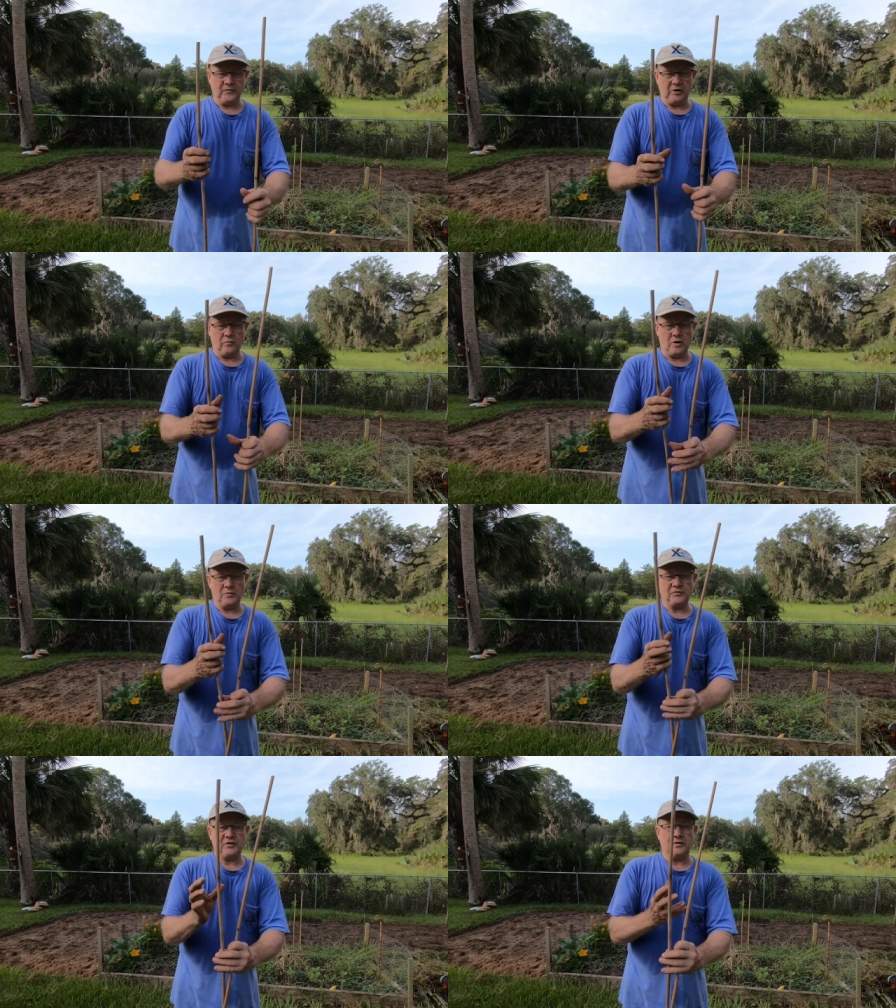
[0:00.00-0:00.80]
It
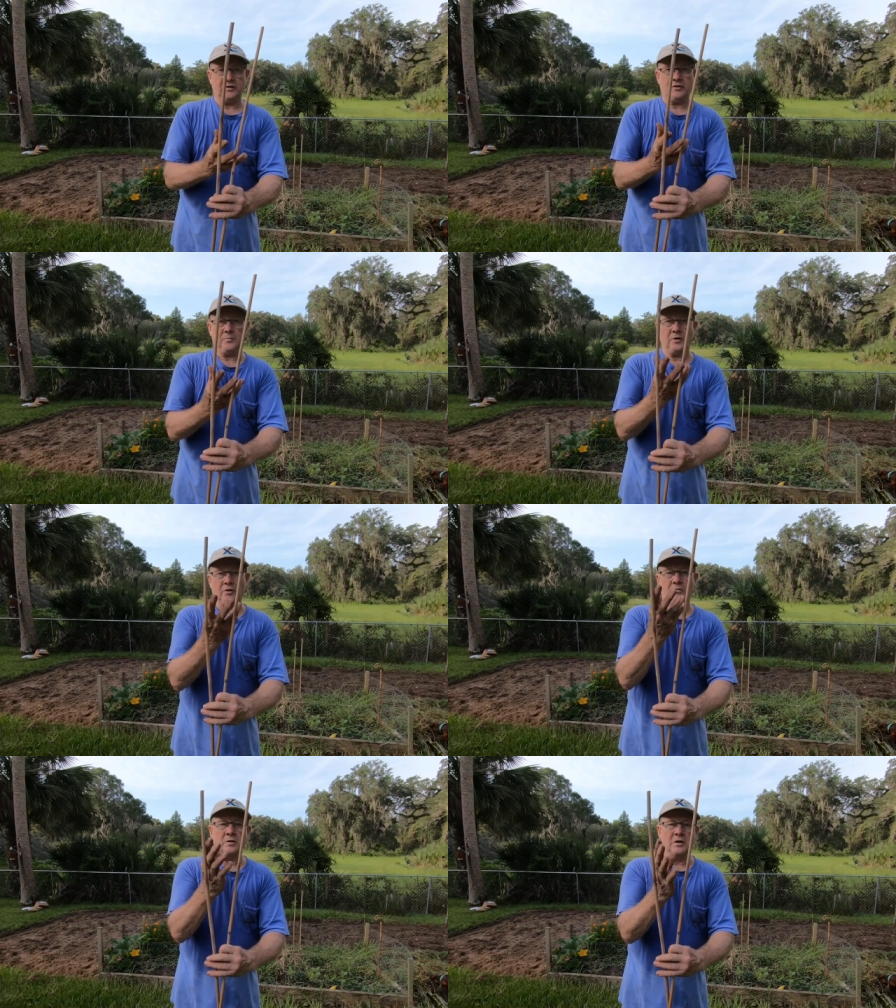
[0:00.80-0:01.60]
grows in the
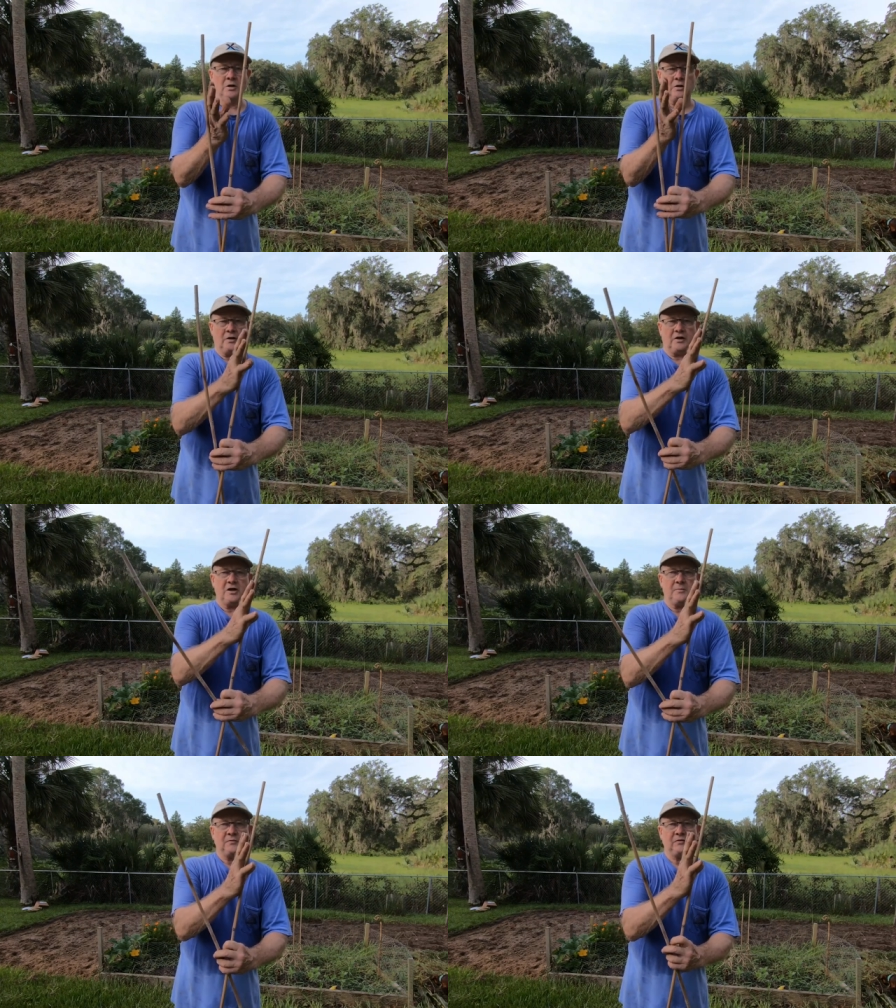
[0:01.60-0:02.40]
middle and it
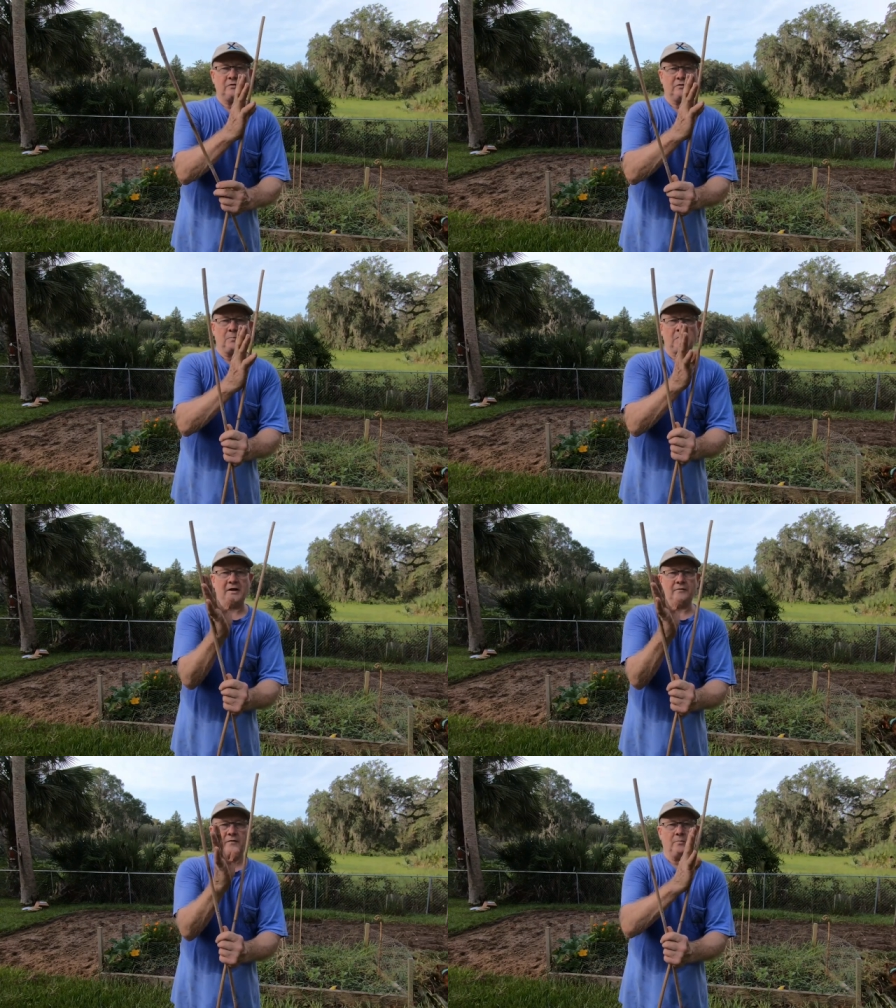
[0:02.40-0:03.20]
keeps the
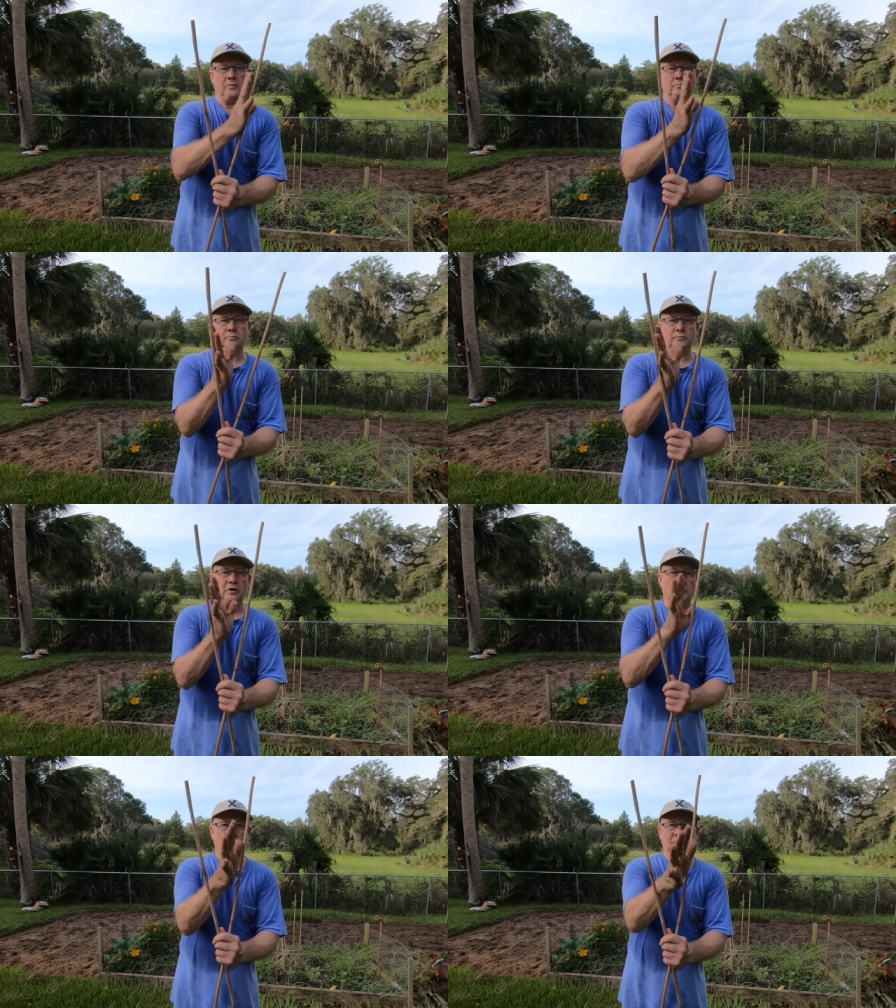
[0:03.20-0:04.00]
plant from,
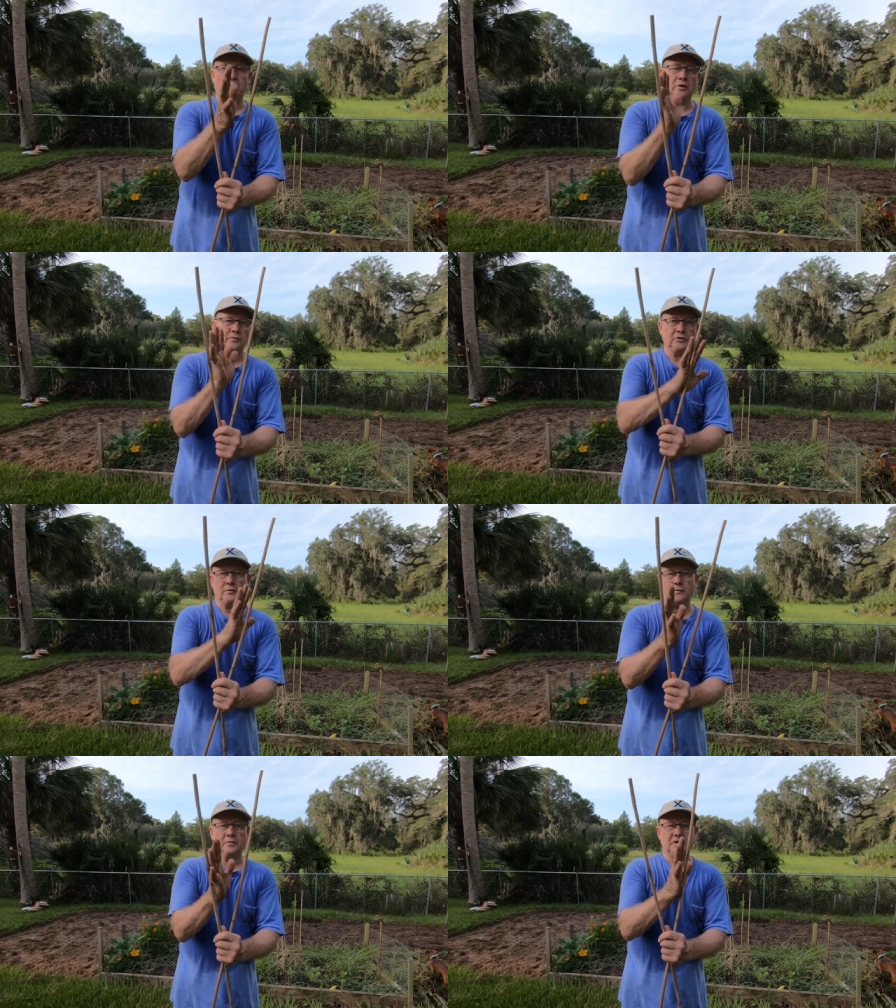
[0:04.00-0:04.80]
you know, once it goes
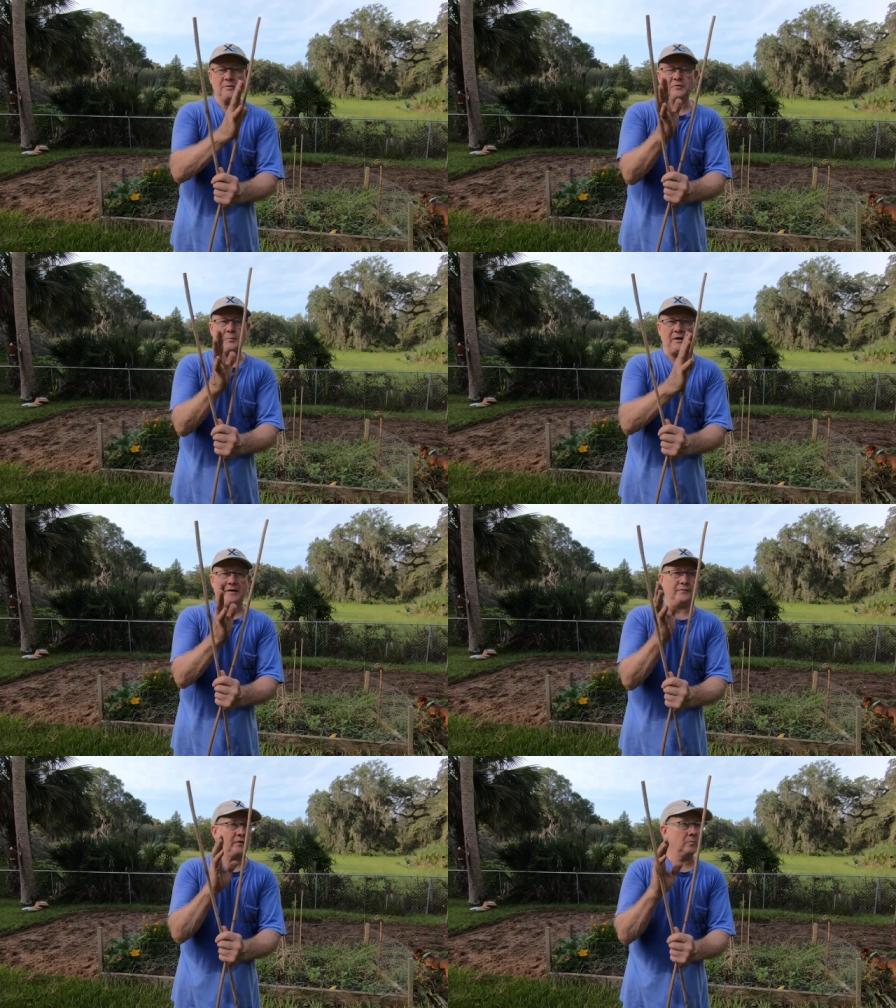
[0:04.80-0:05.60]
over, keeps the
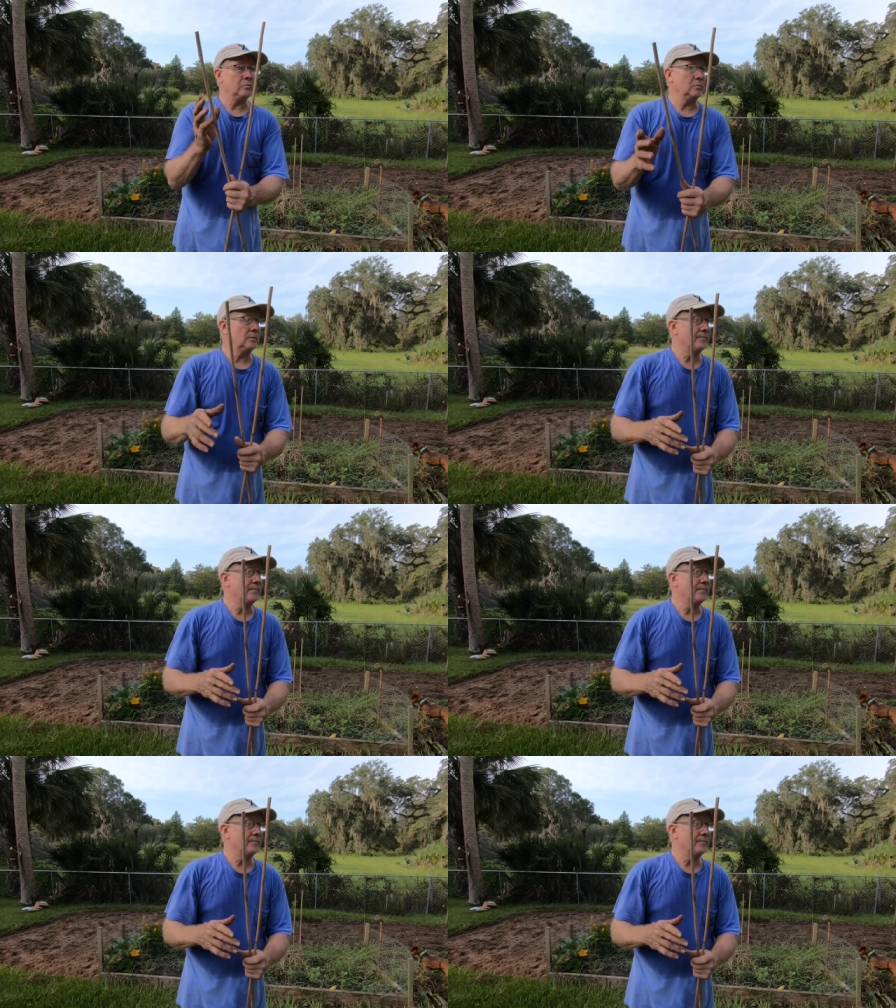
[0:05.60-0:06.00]
plant from